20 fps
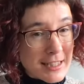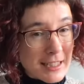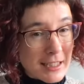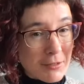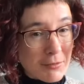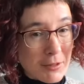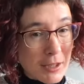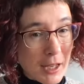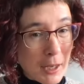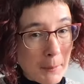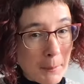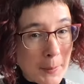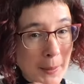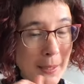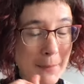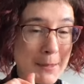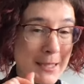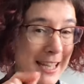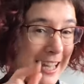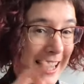this evening, but
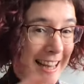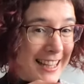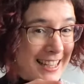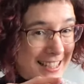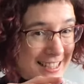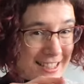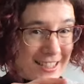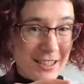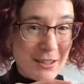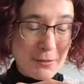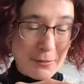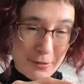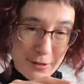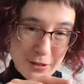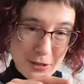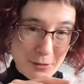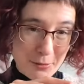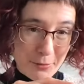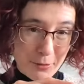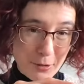I'm telling it to you
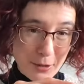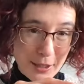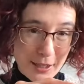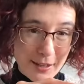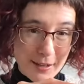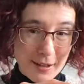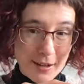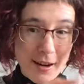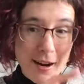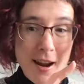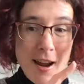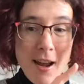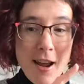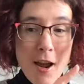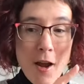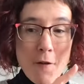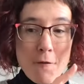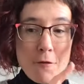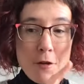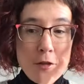first of all here.
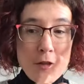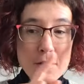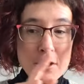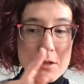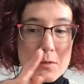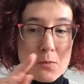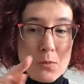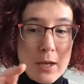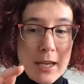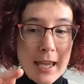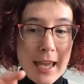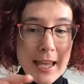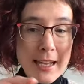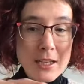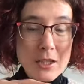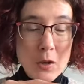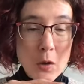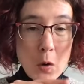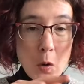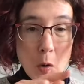For this
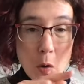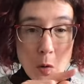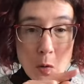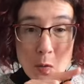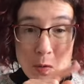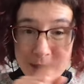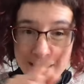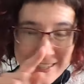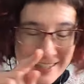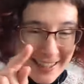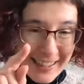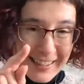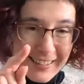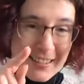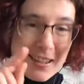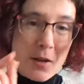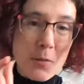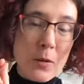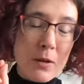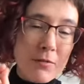weekend
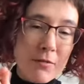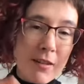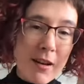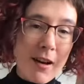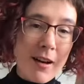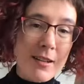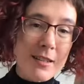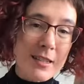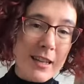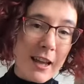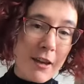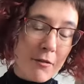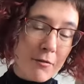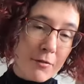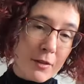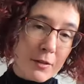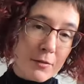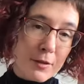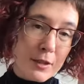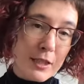only, we've got a
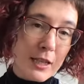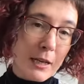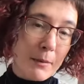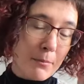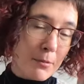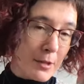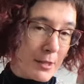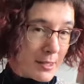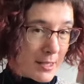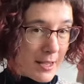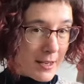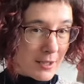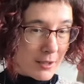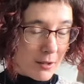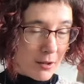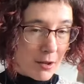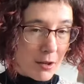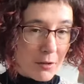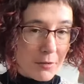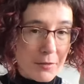15%
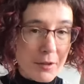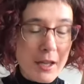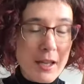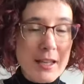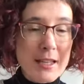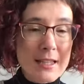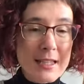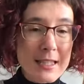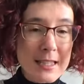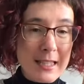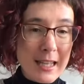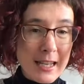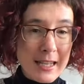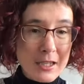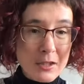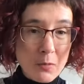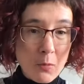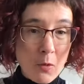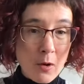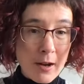off
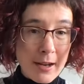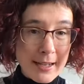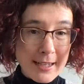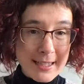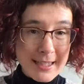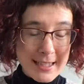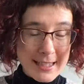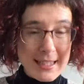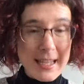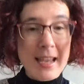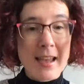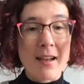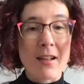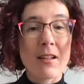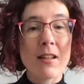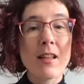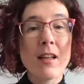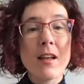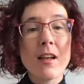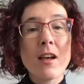site wide
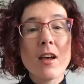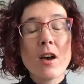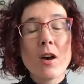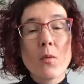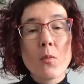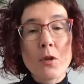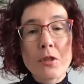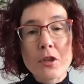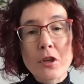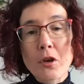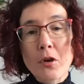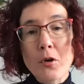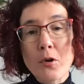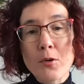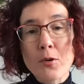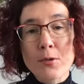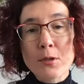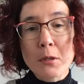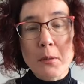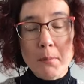sale with the
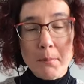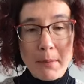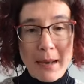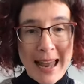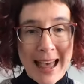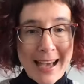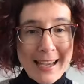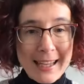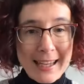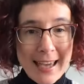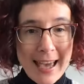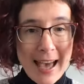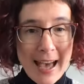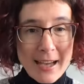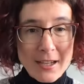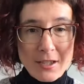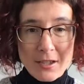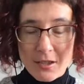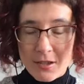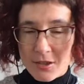code Black
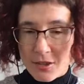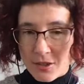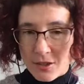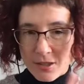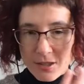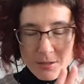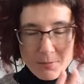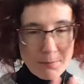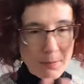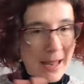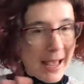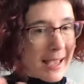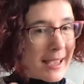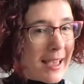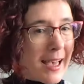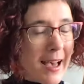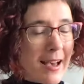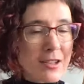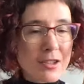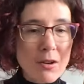Cat. Just Black
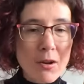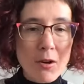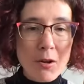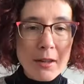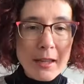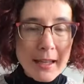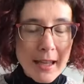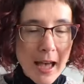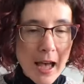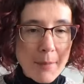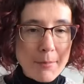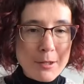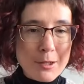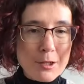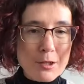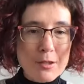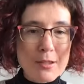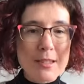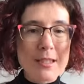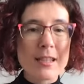Cat, all in
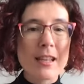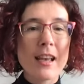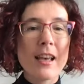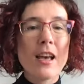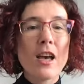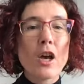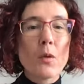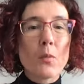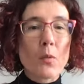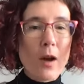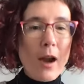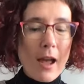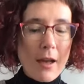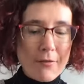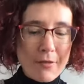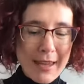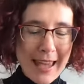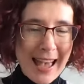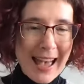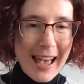capitals. We're
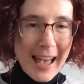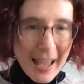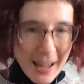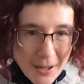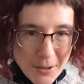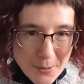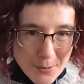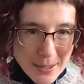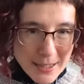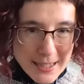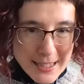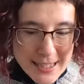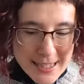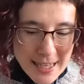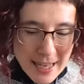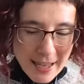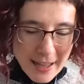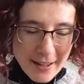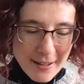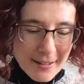having a Halloween
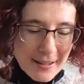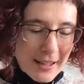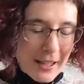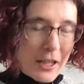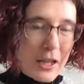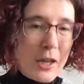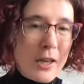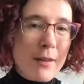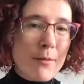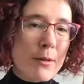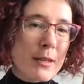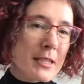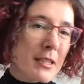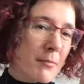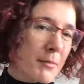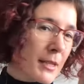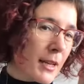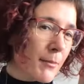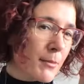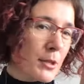sale. We
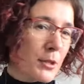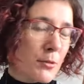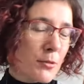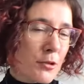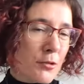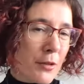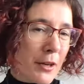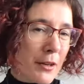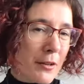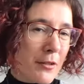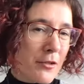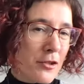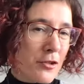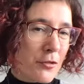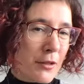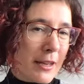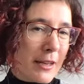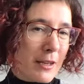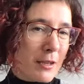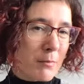sometimes do trick or
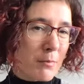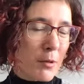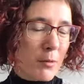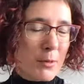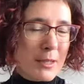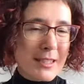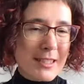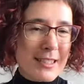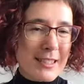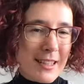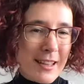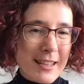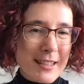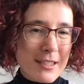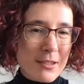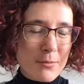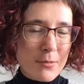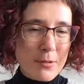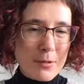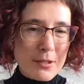treat, but we
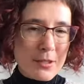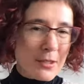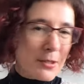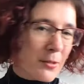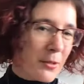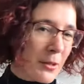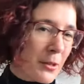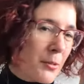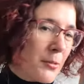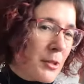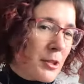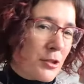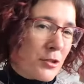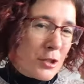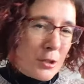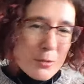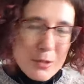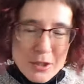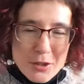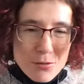decided we were just going to go
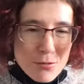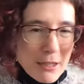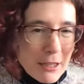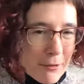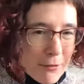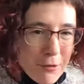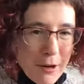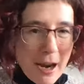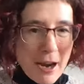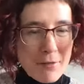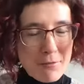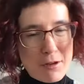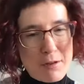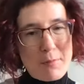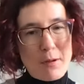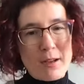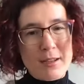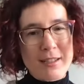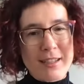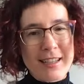do a treat for
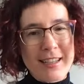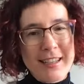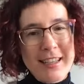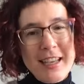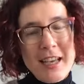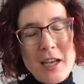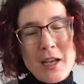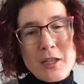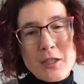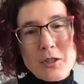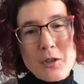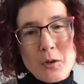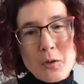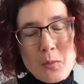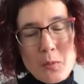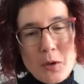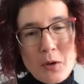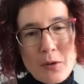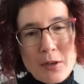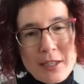everybody. So
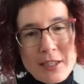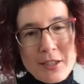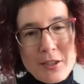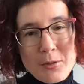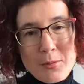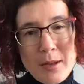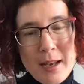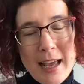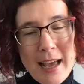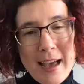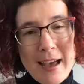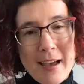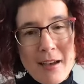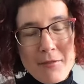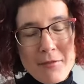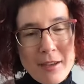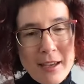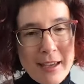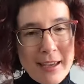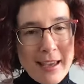we're going. You will
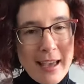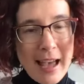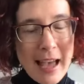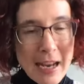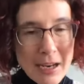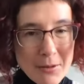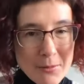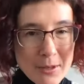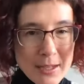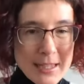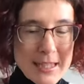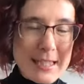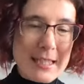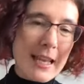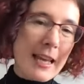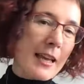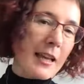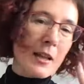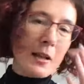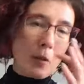have a Halloween
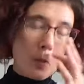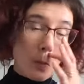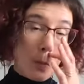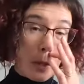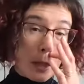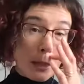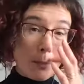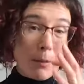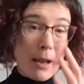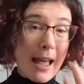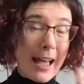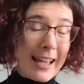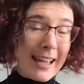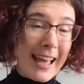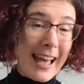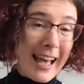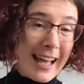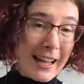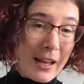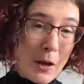sale with Black
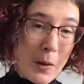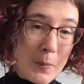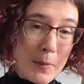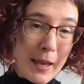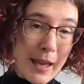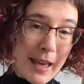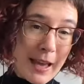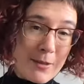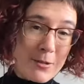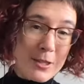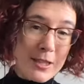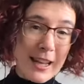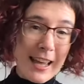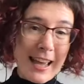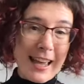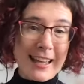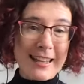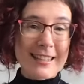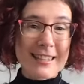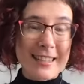Cat coming out,
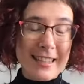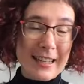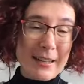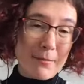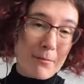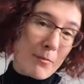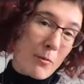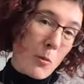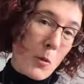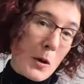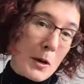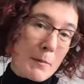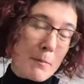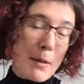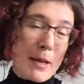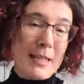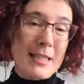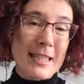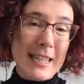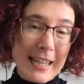and it, what it
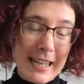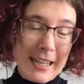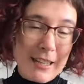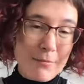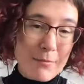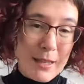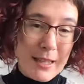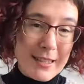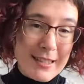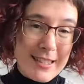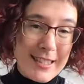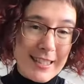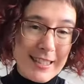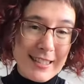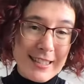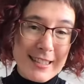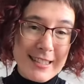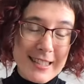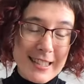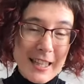basically means
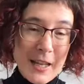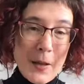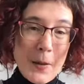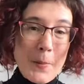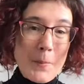is